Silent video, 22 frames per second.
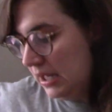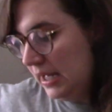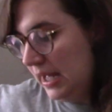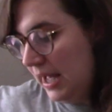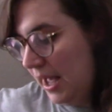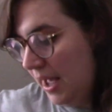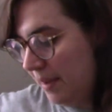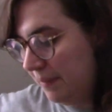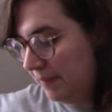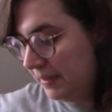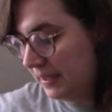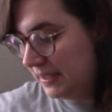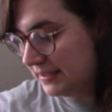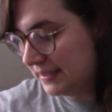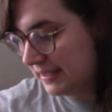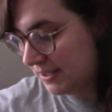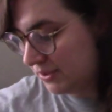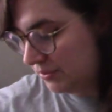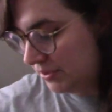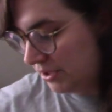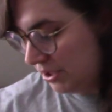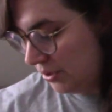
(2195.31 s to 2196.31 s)
because
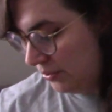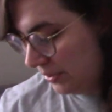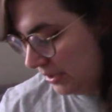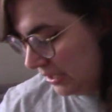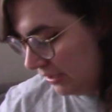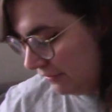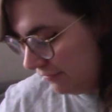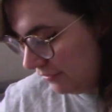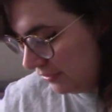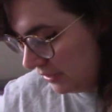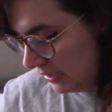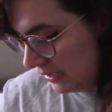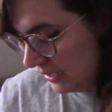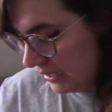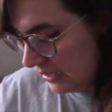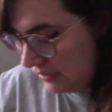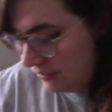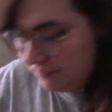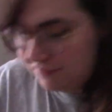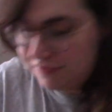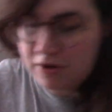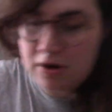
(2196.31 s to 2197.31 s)
that's what you would need for the
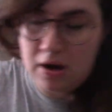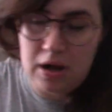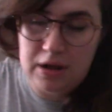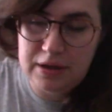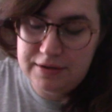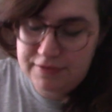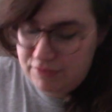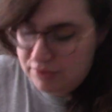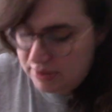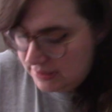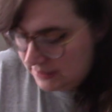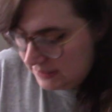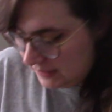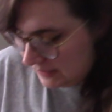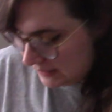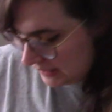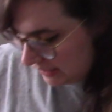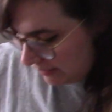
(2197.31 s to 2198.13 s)
Knitting for All of ones, because I